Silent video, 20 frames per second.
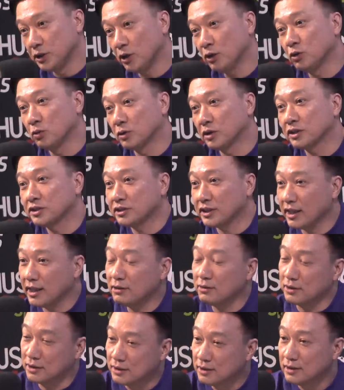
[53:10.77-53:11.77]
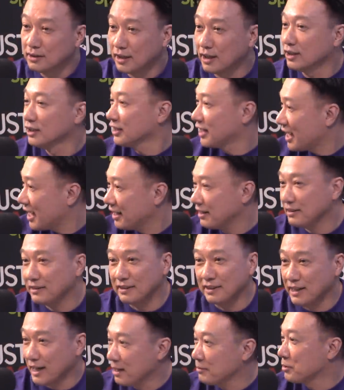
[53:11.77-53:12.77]
know who works awesome. out a lot,
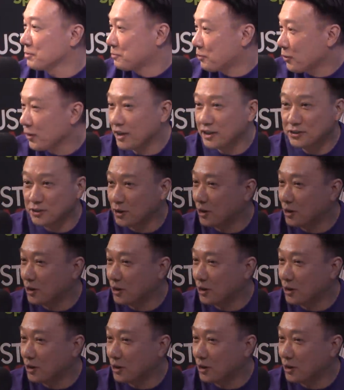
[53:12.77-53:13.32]
and I'm impressed?